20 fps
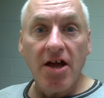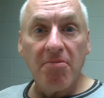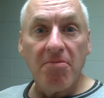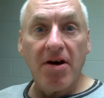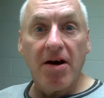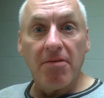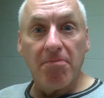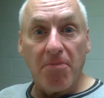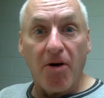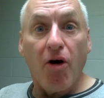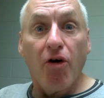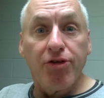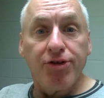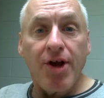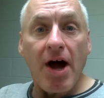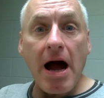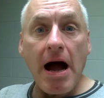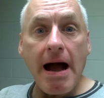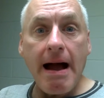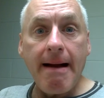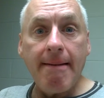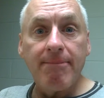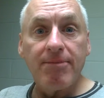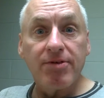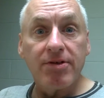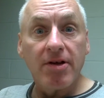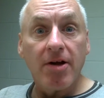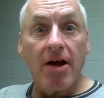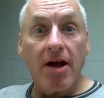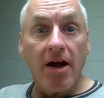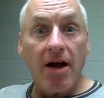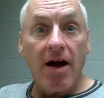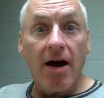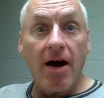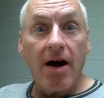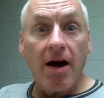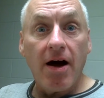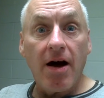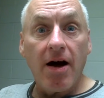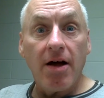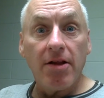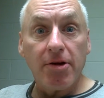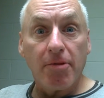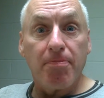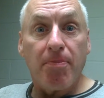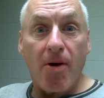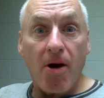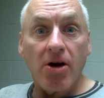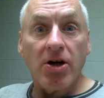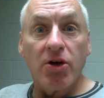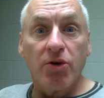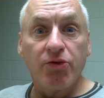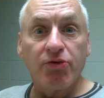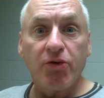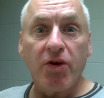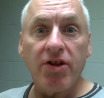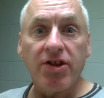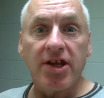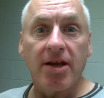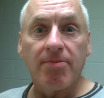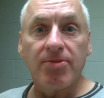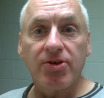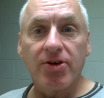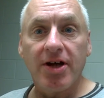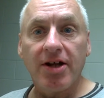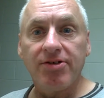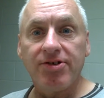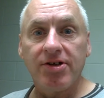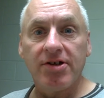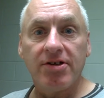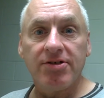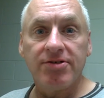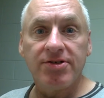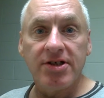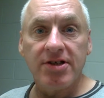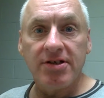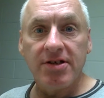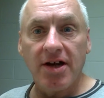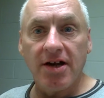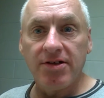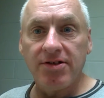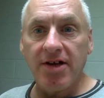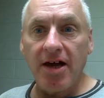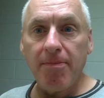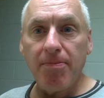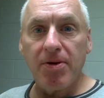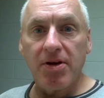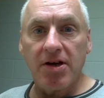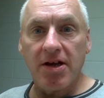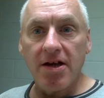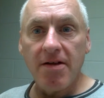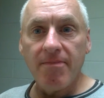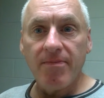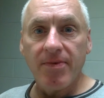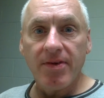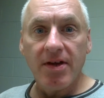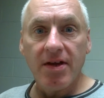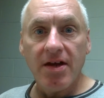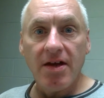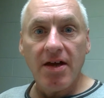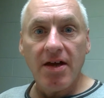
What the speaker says: But both times, their partner's with him. So that Tennessee deputy,